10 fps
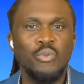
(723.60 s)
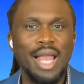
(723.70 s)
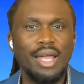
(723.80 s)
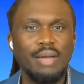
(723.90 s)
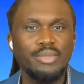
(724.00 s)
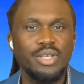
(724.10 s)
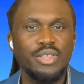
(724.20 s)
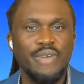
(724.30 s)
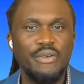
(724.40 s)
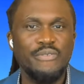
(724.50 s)
Welcome to the
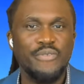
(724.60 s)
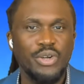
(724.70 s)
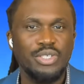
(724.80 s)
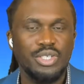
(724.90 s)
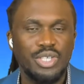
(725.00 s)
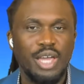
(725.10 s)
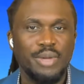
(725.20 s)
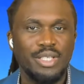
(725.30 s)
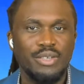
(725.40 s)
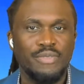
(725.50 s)
very first
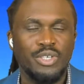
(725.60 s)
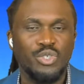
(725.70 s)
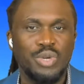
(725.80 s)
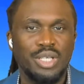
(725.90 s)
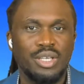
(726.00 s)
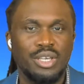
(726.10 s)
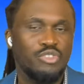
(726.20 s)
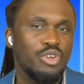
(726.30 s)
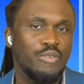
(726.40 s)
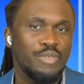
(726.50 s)
segment of this week's
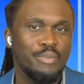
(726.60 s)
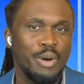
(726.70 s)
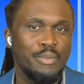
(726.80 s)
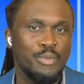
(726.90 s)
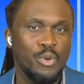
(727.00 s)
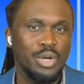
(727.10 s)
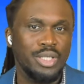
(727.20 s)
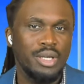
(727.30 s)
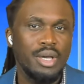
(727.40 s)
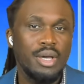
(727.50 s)
edition of the Bubb Report.
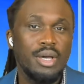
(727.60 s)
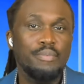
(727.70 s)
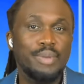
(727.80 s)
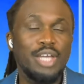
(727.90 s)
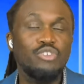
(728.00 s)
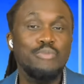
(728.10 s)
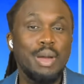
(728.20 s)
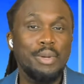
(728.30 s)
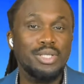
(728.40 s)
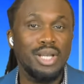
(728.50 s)
Please
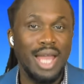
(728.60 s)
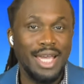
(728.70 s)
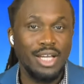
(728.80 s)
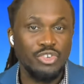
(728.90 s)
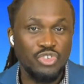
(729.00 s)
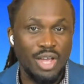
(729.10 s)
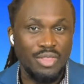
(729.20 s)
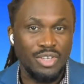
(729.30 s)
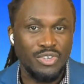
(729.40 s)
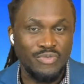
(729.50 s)
remember to like and share
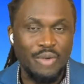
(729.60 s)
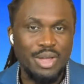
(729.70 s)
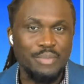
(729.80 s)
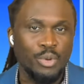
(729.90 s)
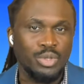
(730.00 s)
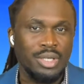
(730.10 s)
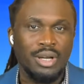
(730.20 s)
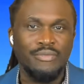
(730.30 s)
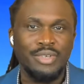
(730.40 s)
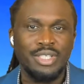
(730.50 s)
this very important
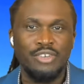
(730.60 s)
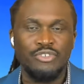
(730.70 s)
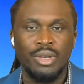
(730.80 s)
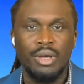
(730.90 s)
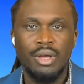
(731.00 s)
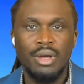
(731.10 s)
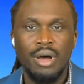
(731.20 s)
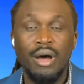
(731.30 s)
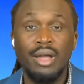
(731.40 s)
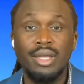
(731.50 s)
conversation
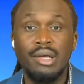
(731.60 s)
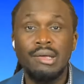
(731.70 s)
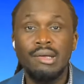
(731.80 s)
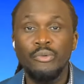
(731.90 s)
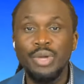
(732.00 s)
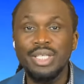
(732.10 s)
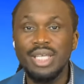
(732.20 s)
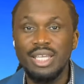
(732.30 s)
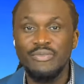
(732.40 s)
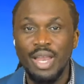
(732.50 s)
on
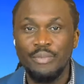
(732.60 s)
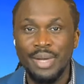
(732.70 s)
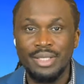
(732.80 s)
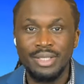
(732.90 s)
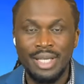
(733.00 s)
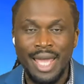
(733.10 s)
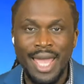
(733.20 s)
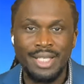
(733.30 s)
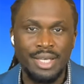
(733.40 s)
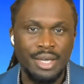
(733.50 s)
recent developments in
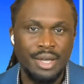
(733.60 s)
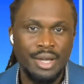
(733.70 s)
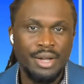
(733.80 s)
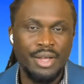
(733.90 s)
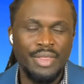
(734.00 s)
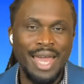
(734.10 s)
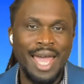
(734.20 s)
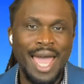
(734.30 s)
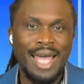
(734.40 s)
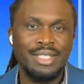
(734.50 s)
Haiti that
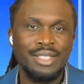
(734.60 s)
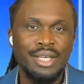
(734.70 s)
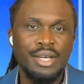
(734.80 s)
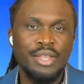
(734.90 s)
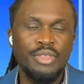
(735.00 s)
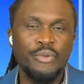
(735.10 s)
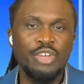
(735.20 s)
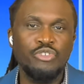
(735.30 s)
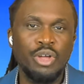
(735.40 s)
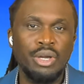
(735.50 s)
has the
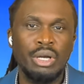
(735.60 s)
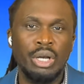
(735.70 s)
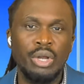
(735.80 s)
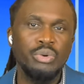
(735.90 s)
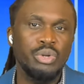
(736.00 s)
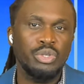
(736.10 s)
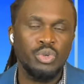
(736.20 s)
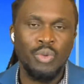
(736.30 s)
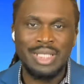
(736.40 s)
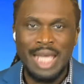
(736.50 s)
region glued to
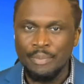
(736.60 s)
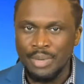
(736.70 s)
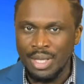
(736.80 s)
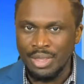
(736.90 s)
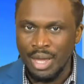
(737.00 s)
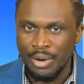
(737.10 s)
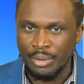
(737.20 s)
what's happening there.